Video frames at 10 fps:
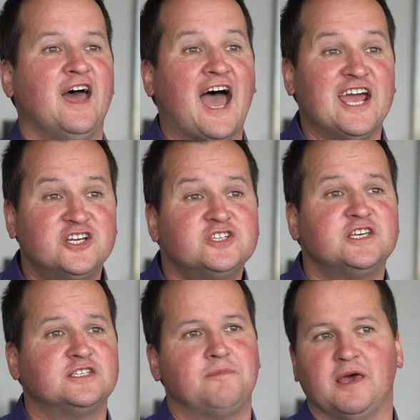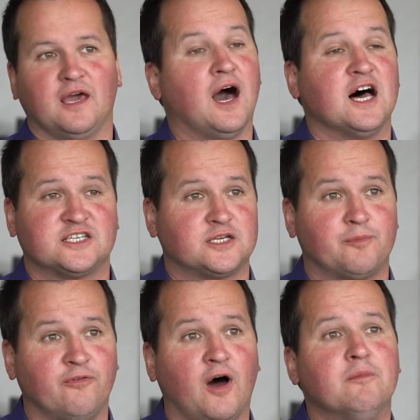Agencies are being asked to
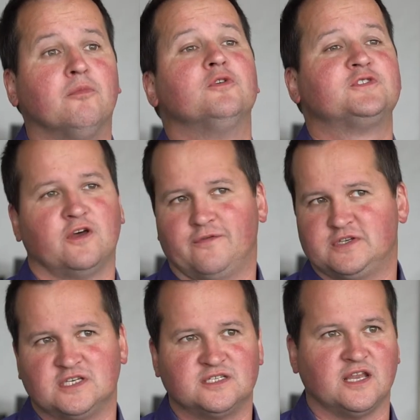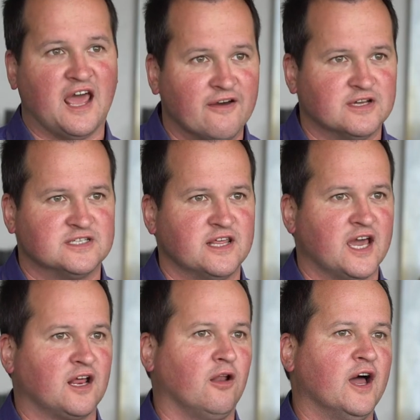provide more services than ever to
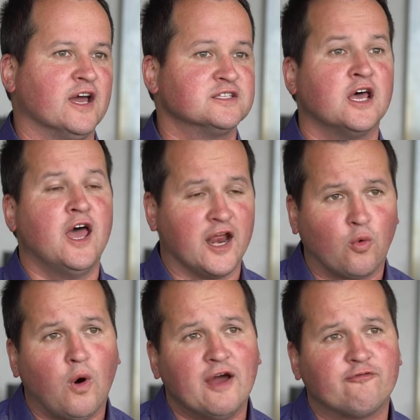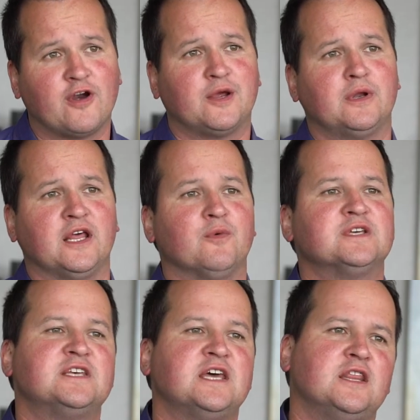their clients. And quite frequently, we're
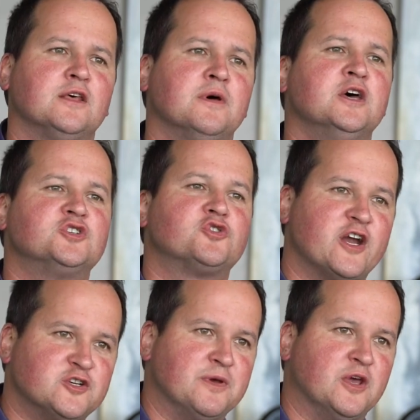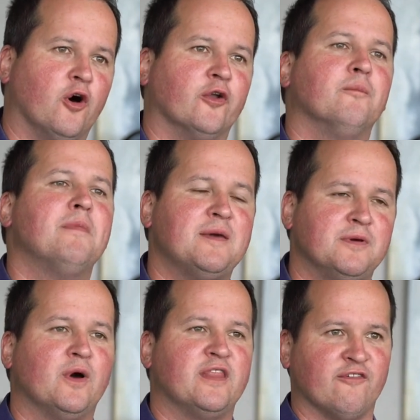seeing them stretch beyond
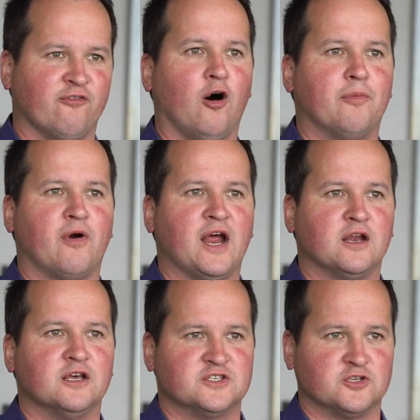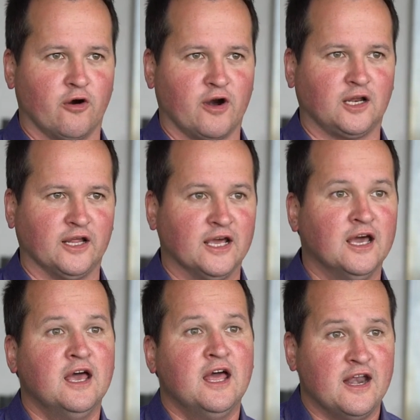maybe where they've operated historically.
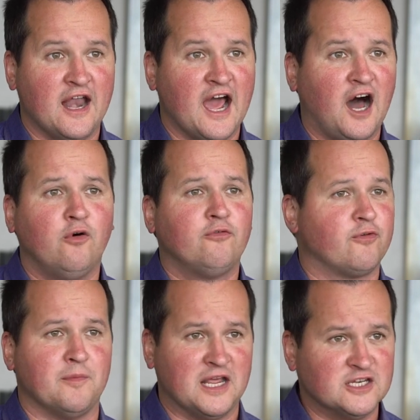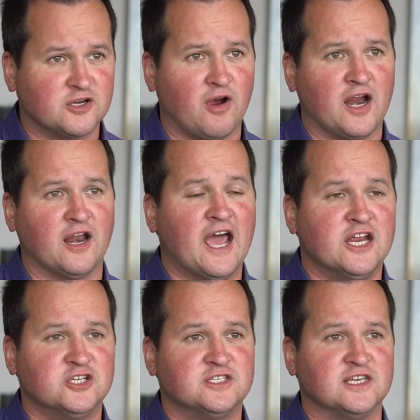Now, from an integrated
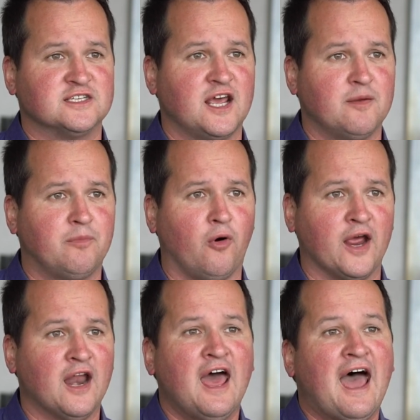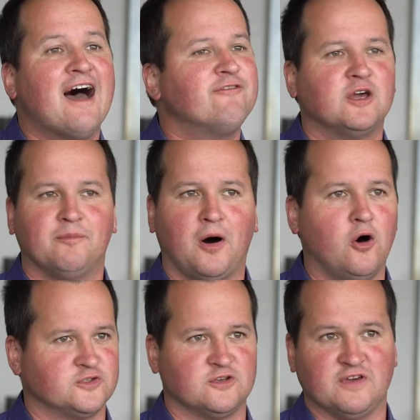agency standpoint, having a
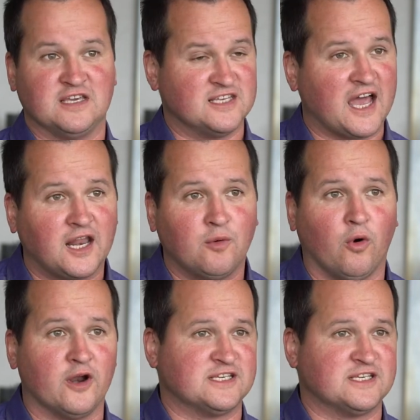pulse of exactly what is